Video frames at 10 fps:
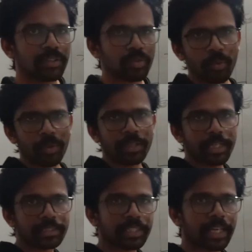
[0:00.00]
So
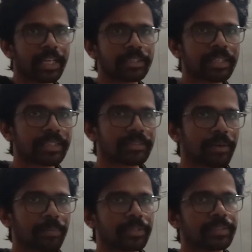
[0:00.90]
let's take another
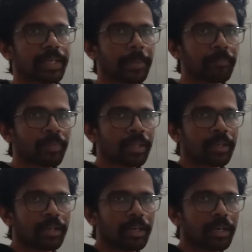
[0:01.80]
example. Say
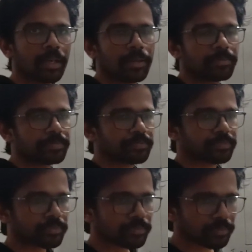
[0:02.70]
uh,
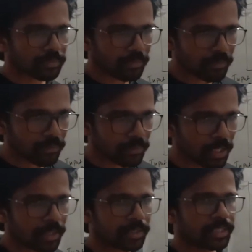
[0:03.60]

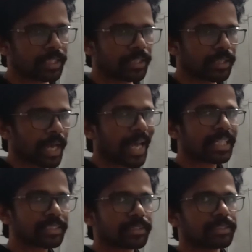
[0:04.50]
the
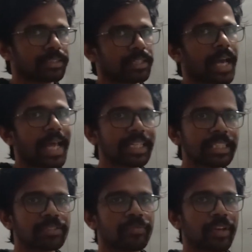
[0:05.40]

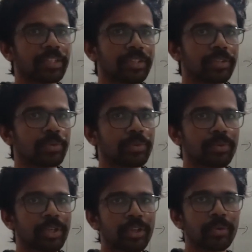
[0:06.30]
Alice went
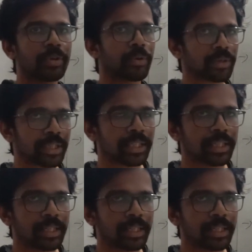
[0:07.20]
to New York.